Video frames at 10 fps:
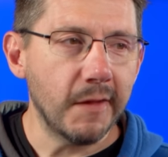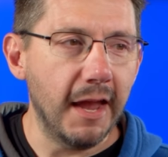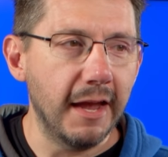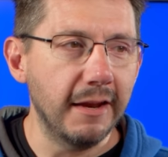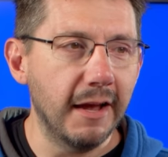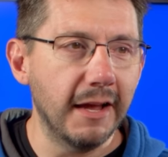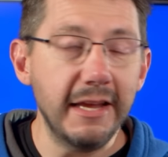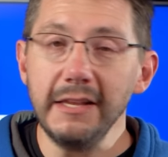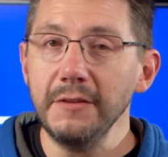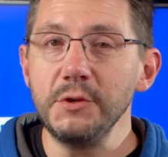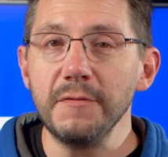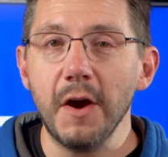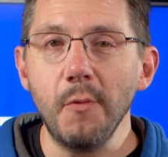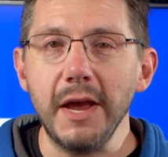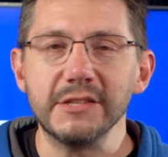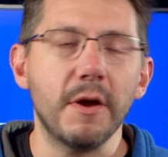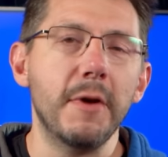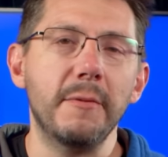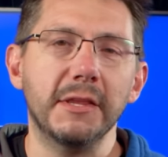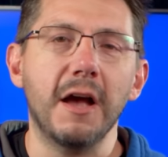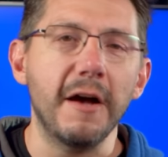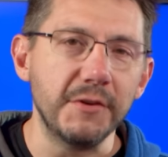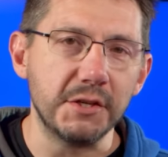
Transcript: and uh, he didn't live too far away. So I met him at the coffee